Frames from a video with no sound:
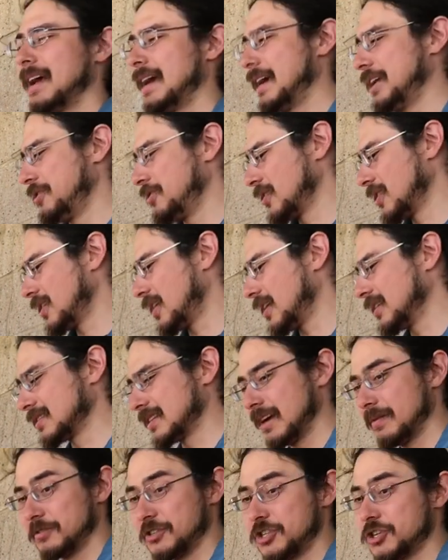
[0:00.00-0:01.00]
And you can
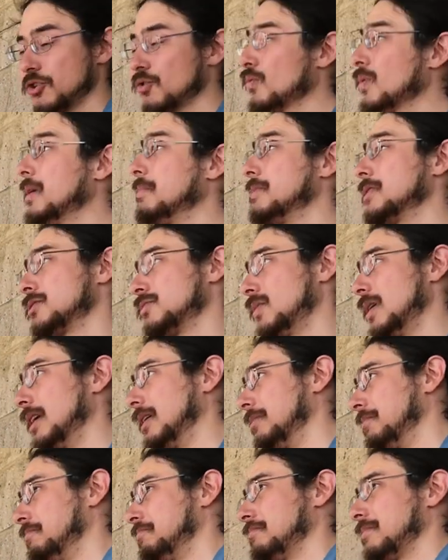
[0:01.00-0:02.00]
cause damage to your rim as
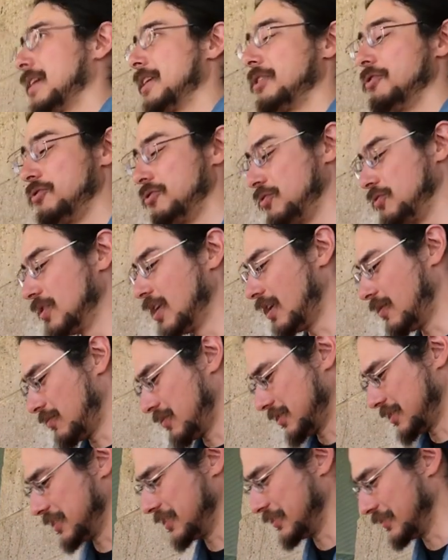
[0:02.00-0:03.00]
well. You do not
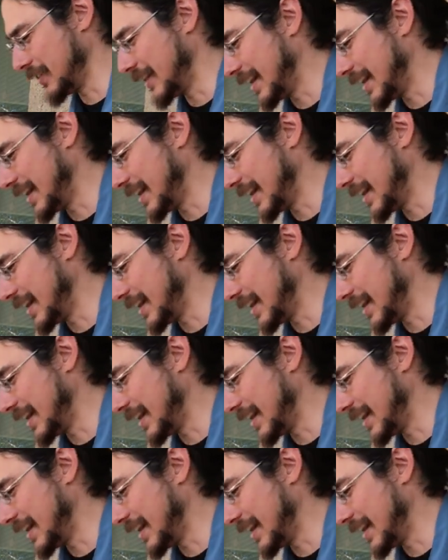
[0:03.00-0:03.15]
want to do